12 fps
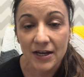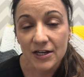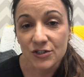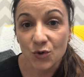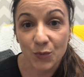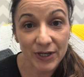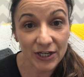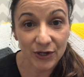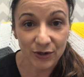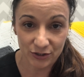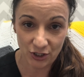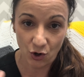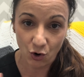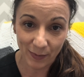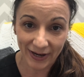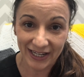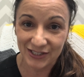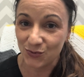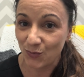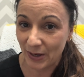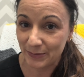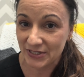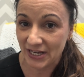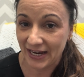So we can go to Home Again's
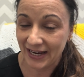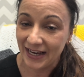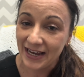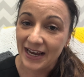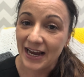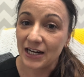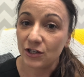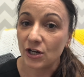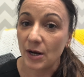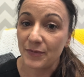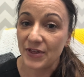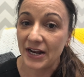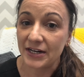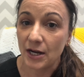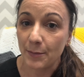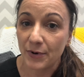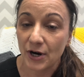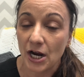website and look up that number,